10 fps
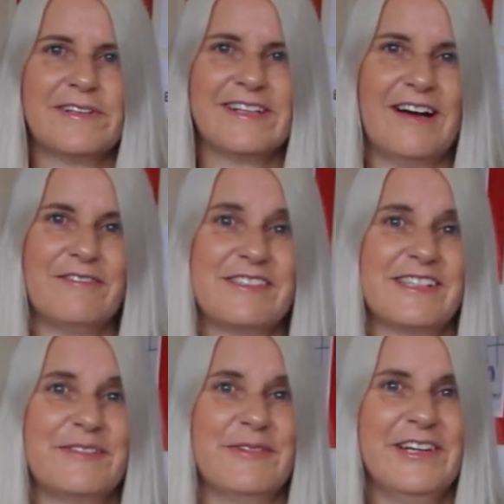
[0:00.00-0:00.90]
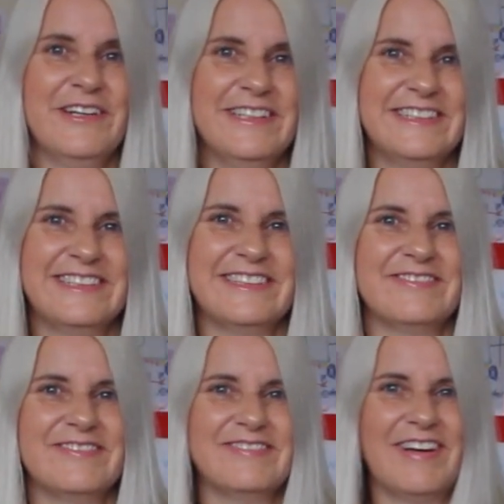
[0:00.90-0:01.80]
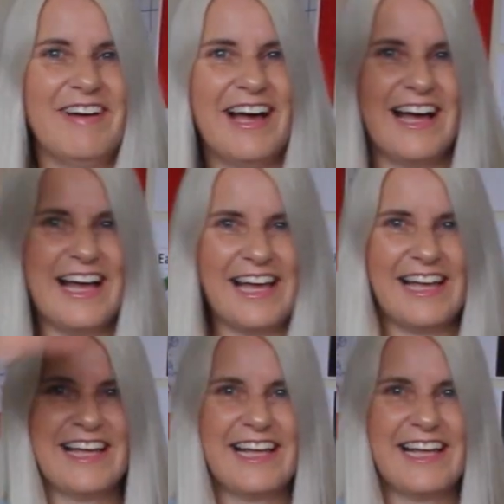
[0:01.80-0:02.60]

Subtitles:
Off to the moon. Bye-bye.